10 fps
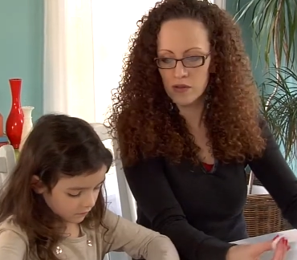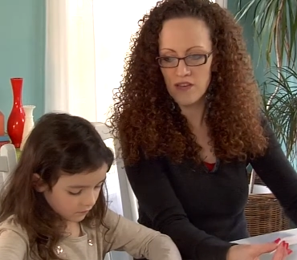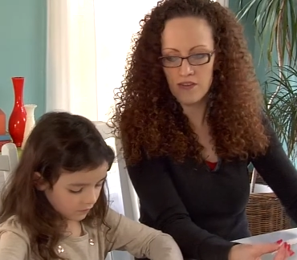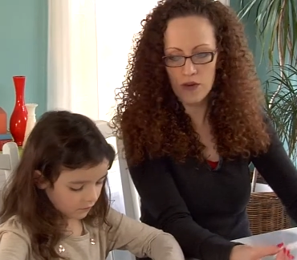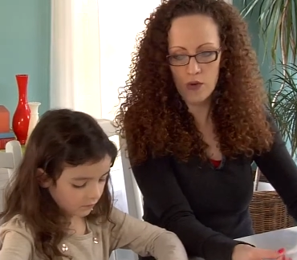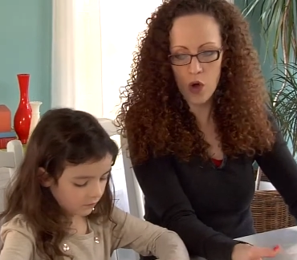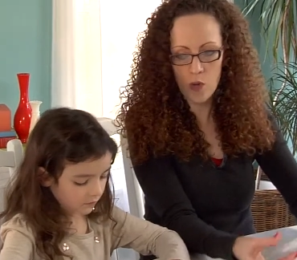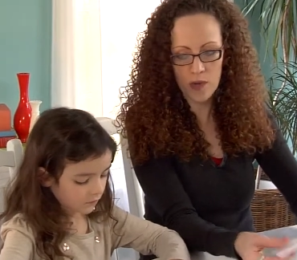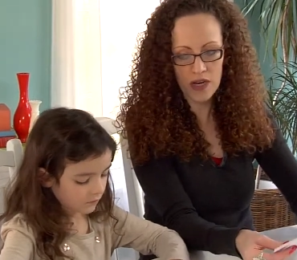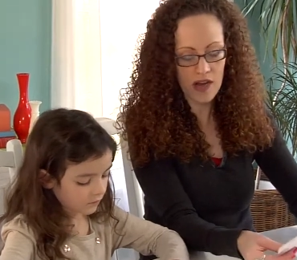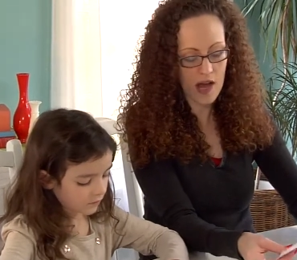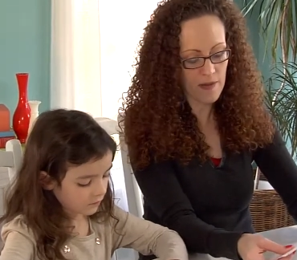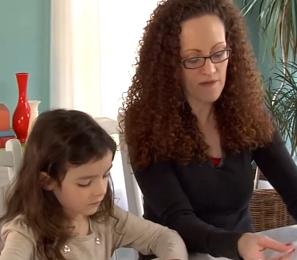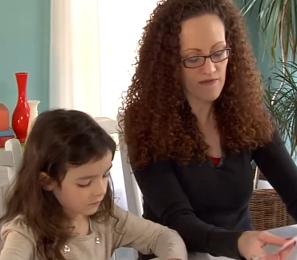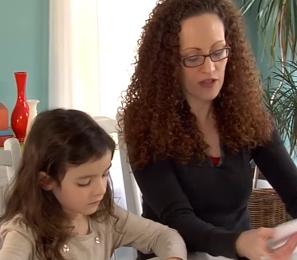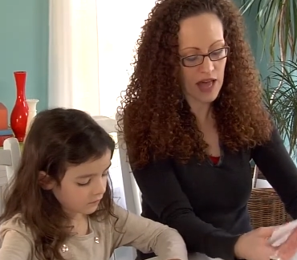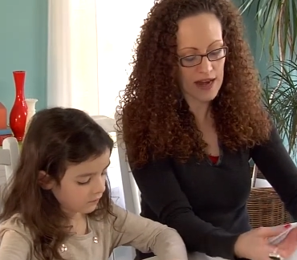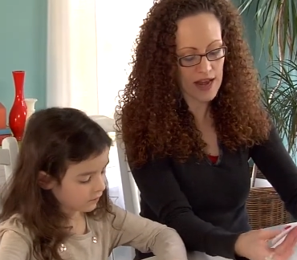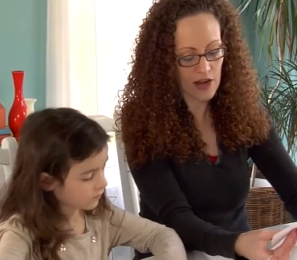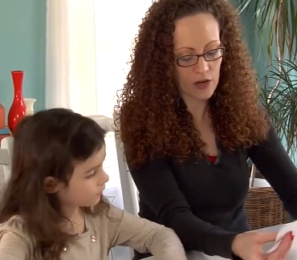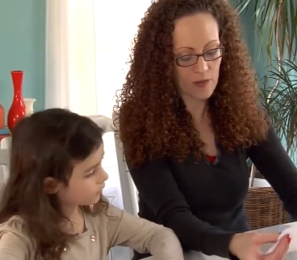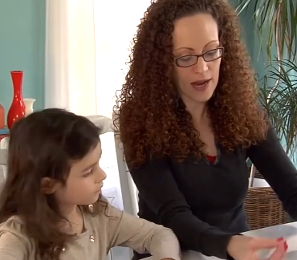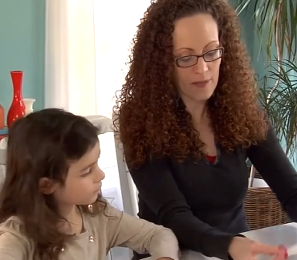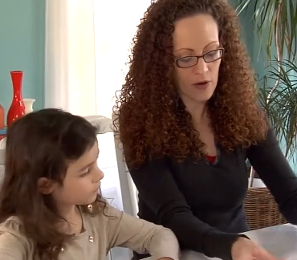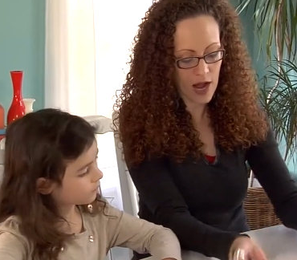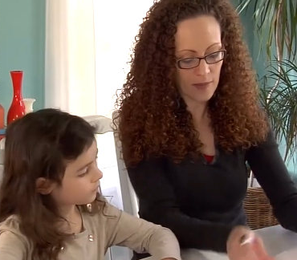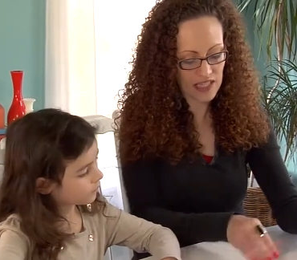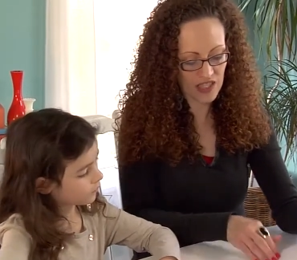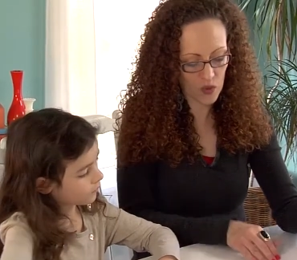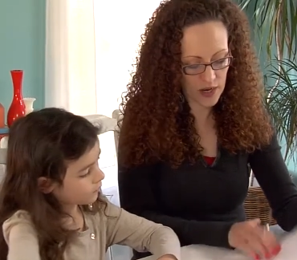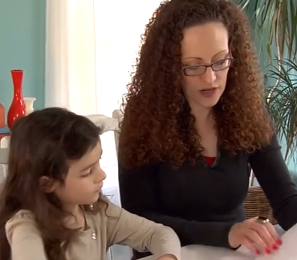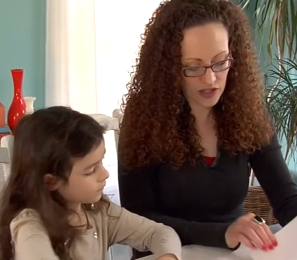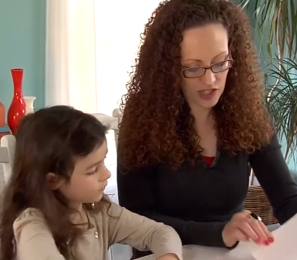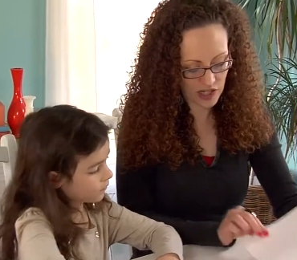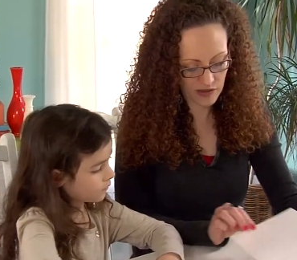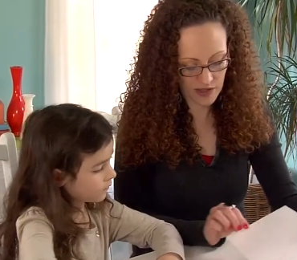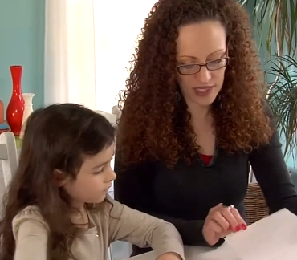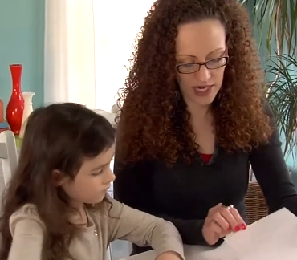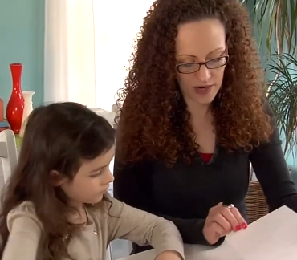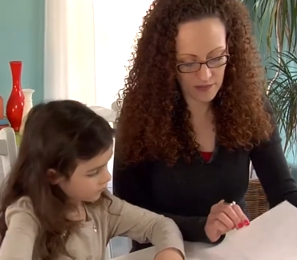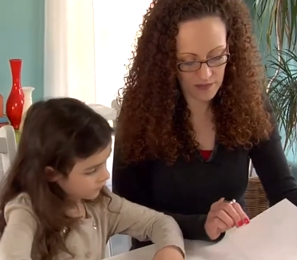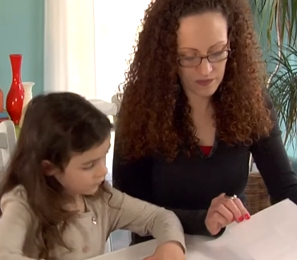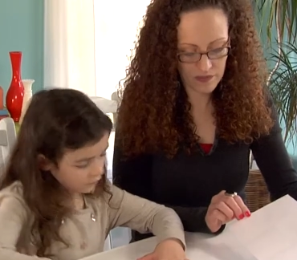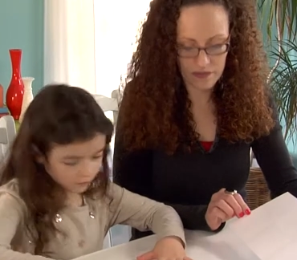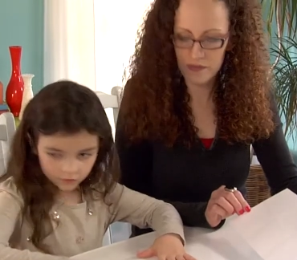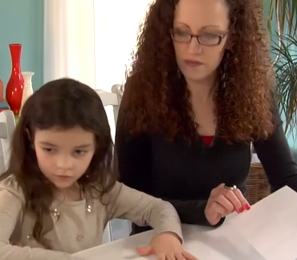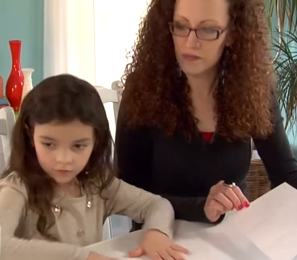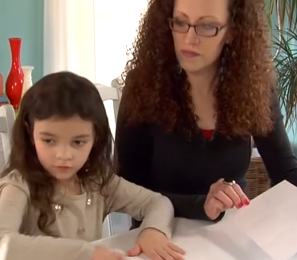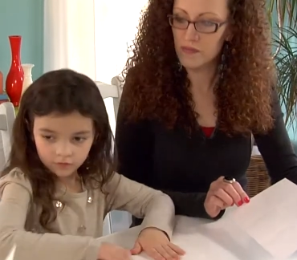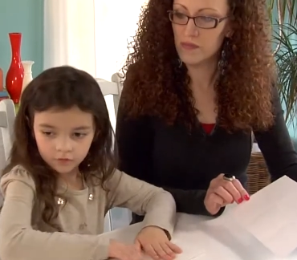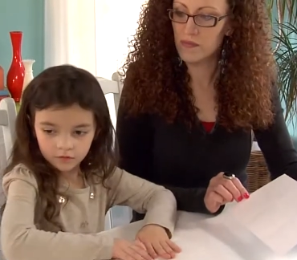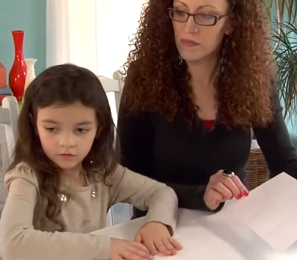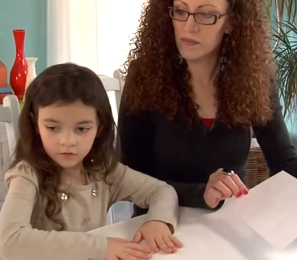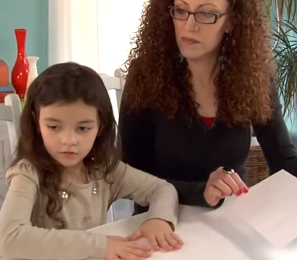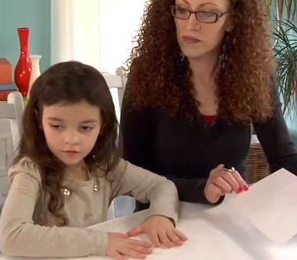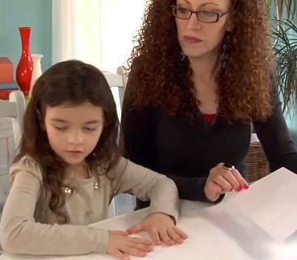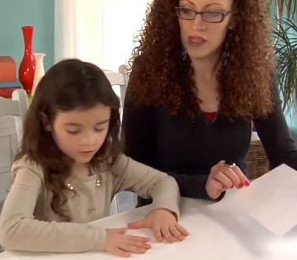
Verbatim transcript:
Speaker 1: If you open it up and flatten out your paper, how many squares do you see? Six.